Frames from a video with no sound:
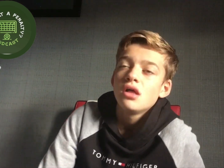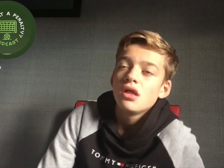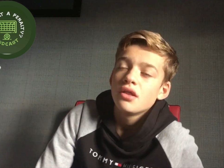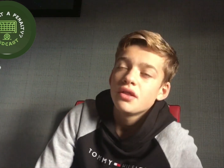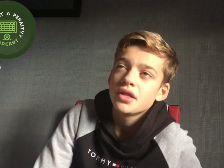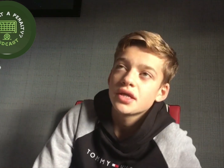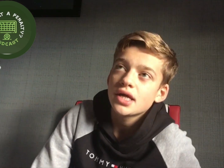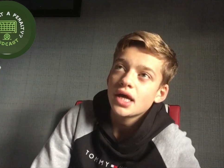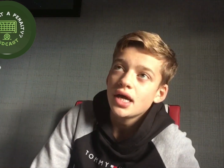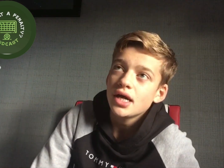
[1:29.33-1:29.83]
they
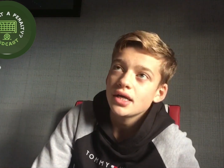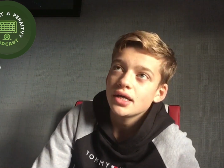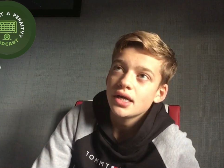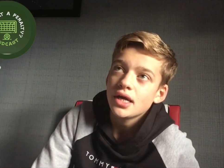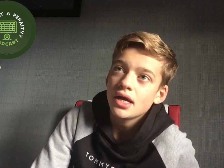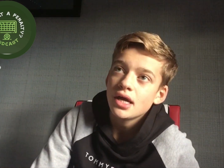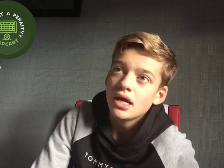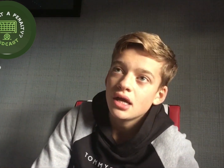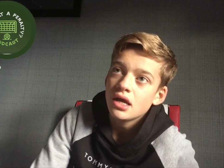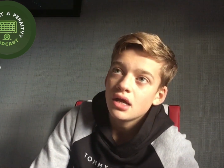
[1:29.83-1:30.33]
can't
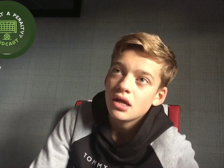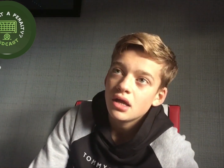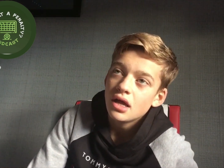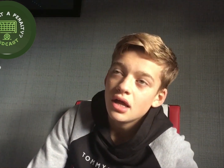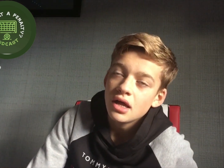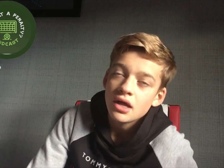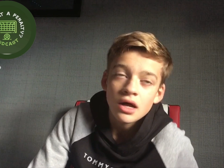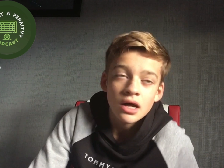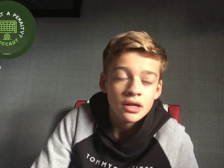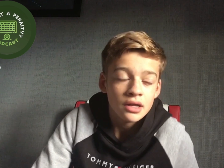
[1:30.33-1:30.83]
get.
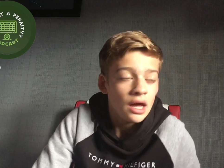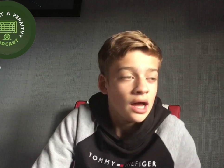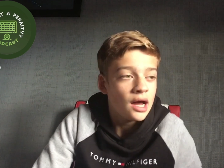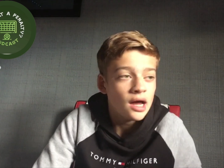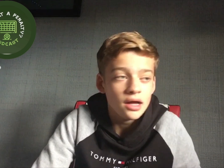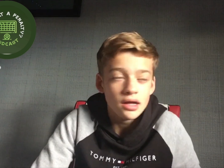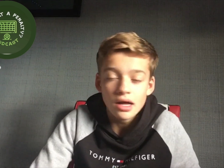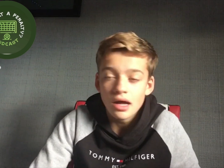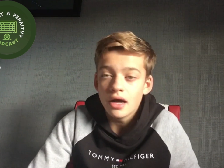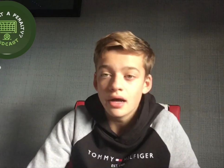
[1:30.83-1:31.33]

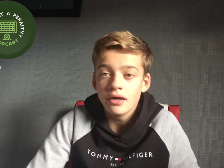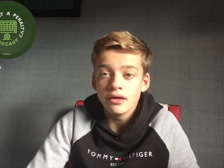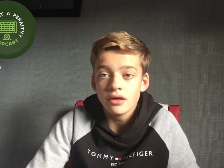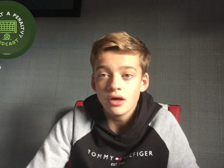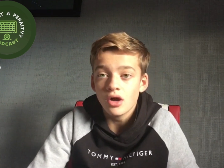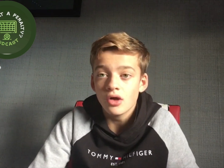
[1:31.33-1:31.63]
I